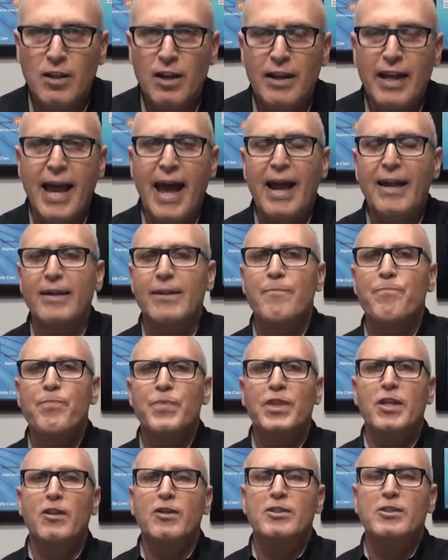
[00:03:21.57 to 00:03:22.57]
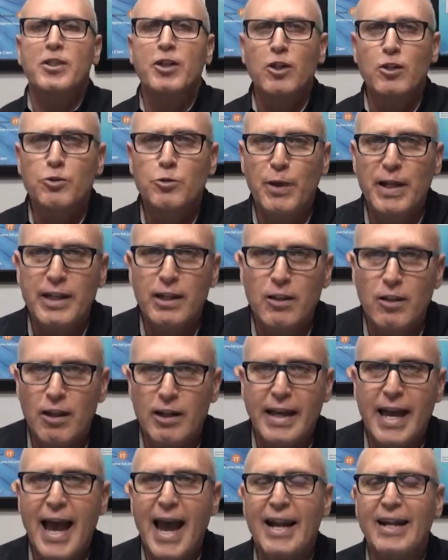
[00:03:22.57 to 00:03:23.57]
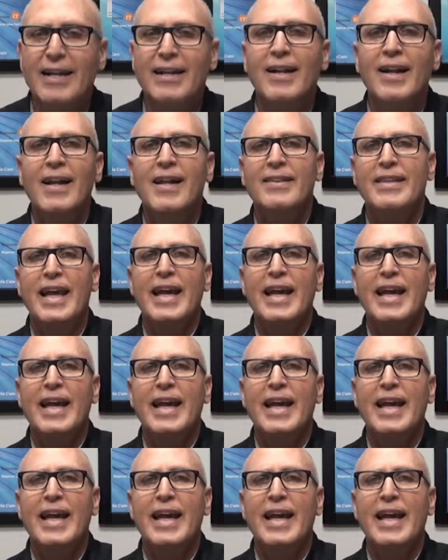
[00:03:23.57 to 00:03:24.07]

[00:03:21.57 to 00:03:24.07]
look at it, their children look at it.